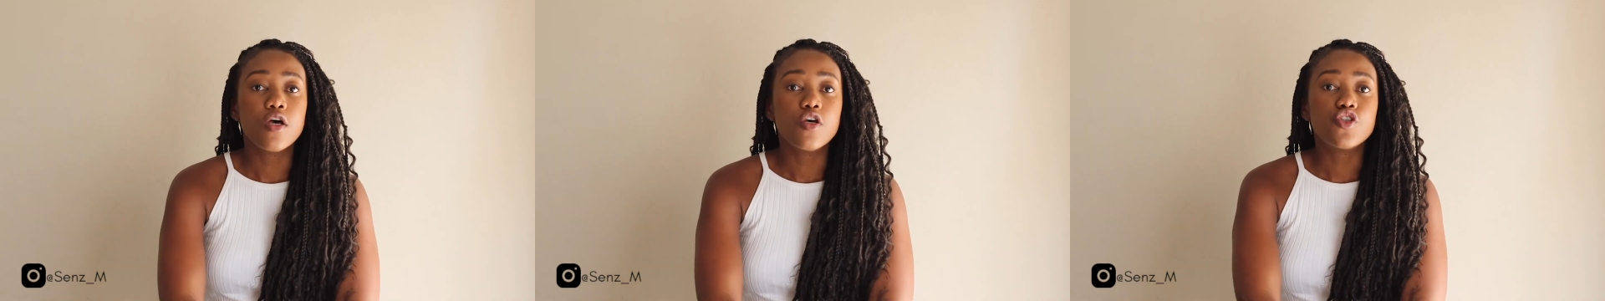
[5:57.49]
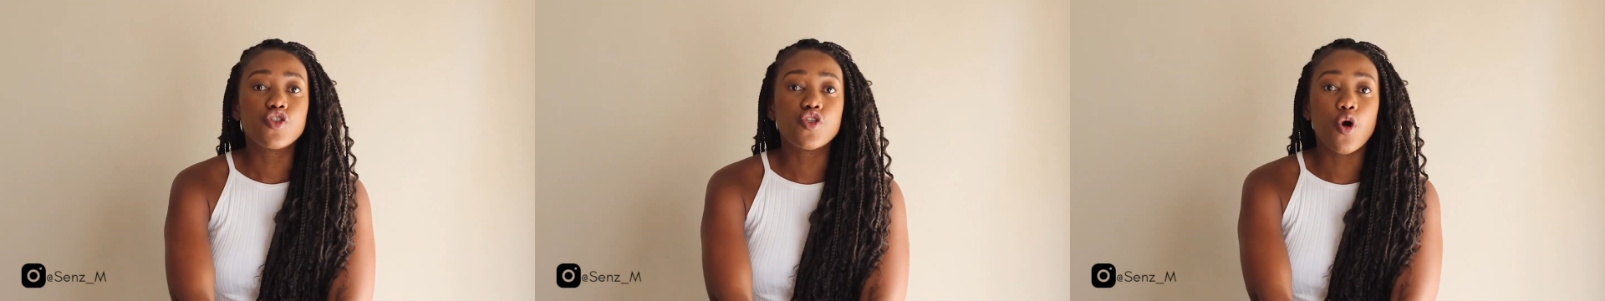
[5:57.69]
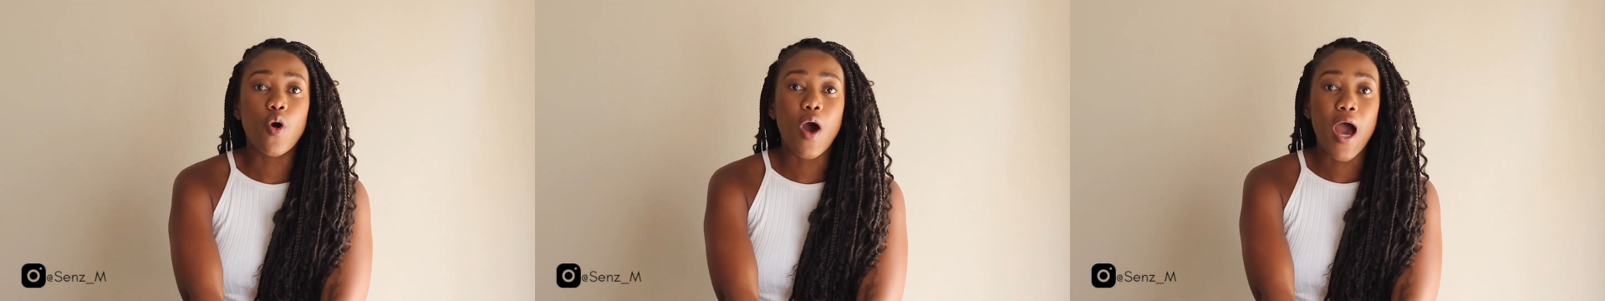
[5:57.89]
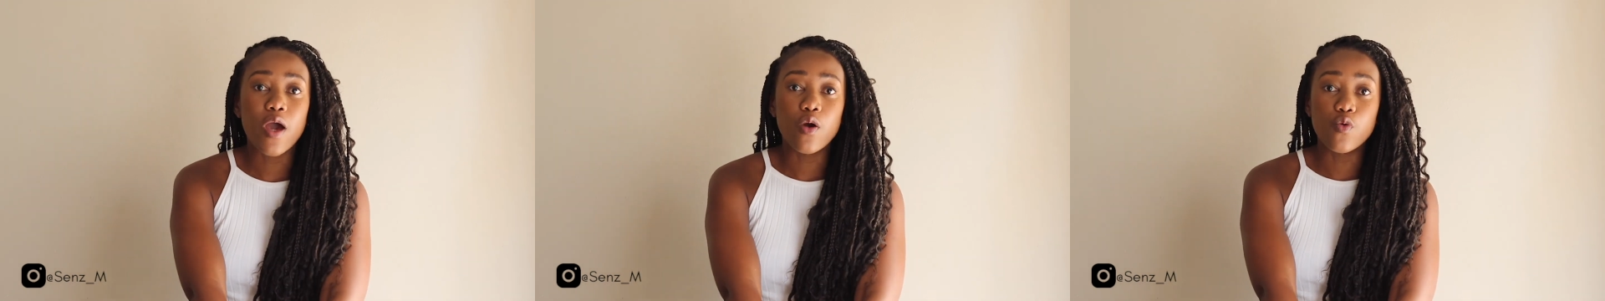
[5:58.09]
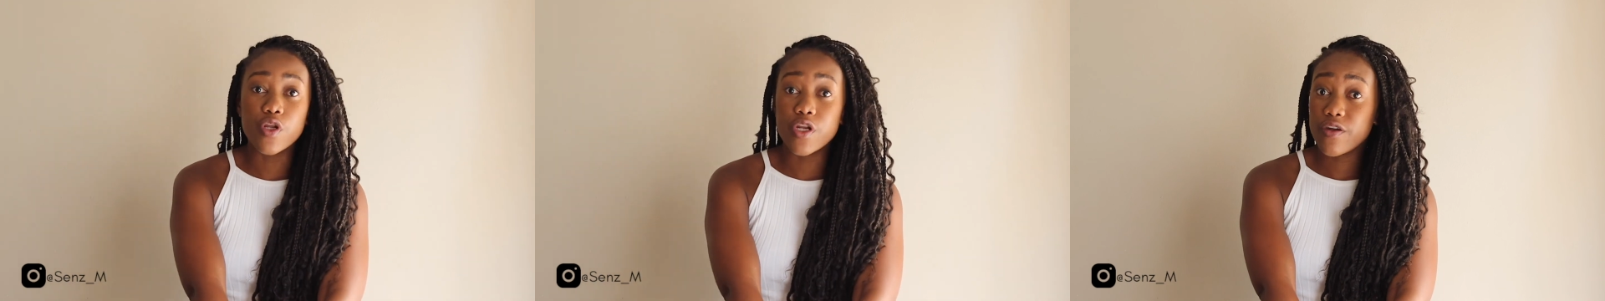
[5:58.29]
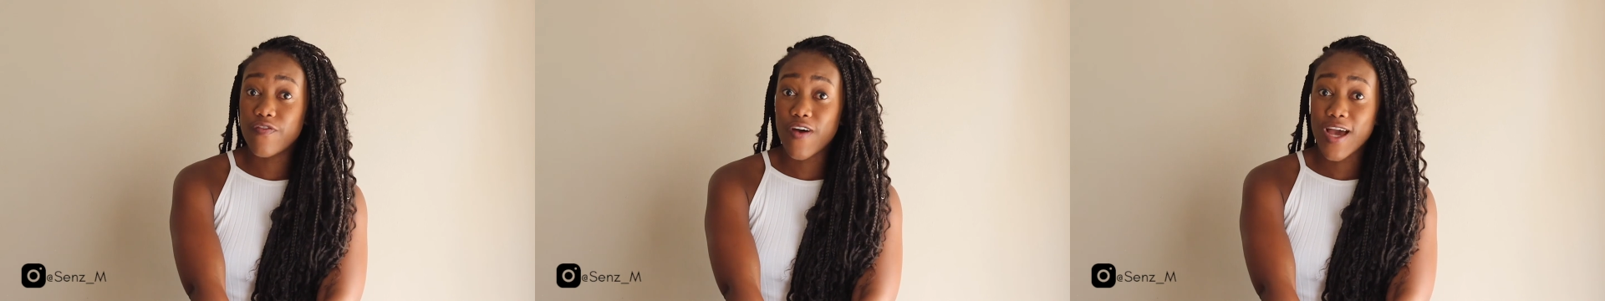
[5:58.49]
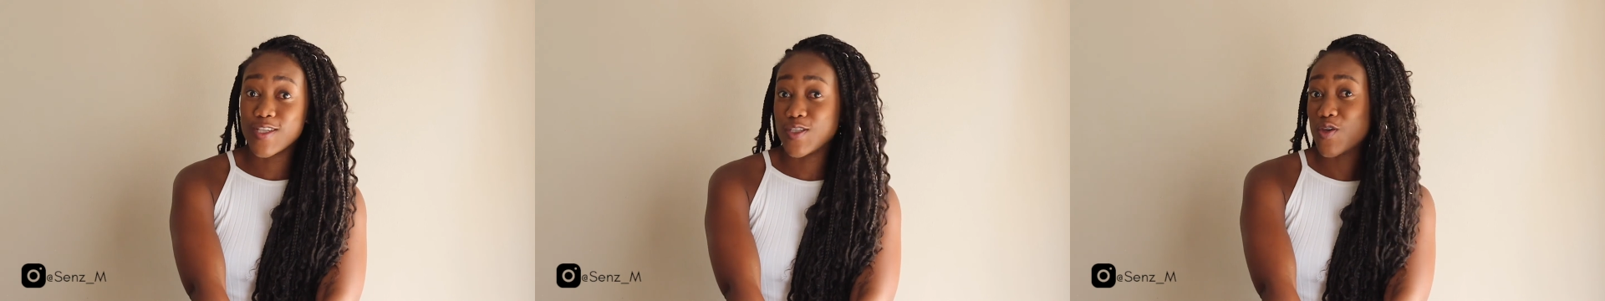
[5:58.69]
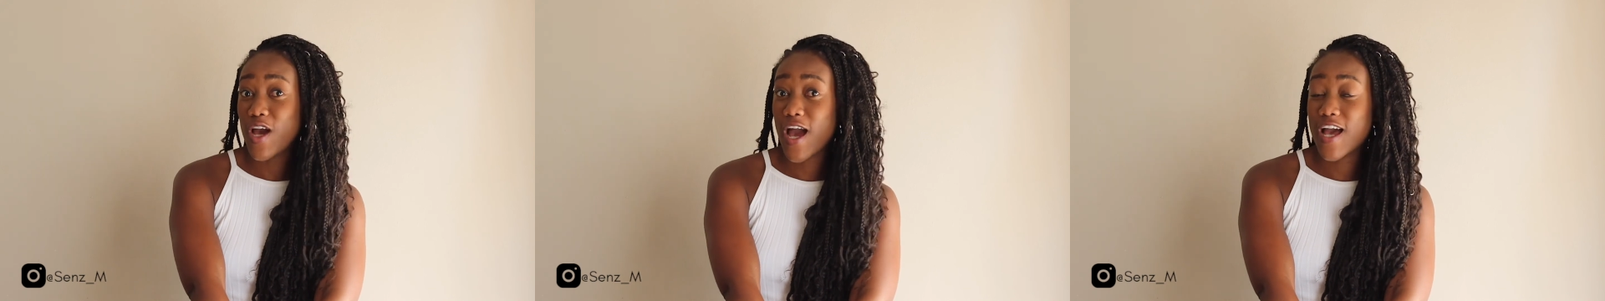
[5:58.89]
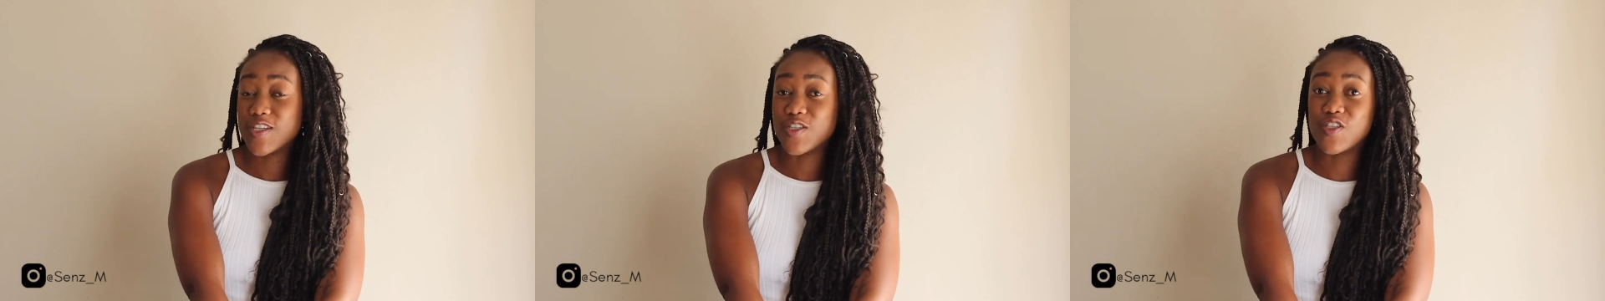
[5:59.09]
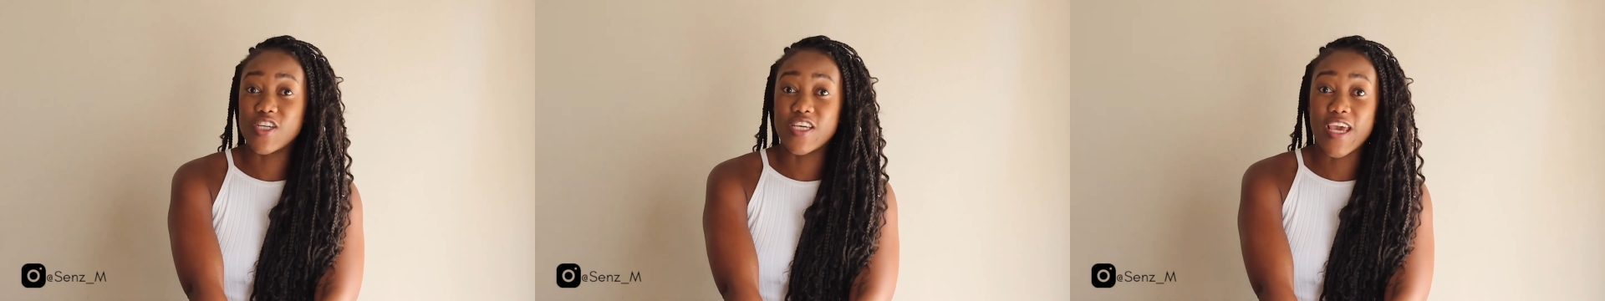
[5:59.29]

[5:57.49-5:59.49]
So I would advise you guys to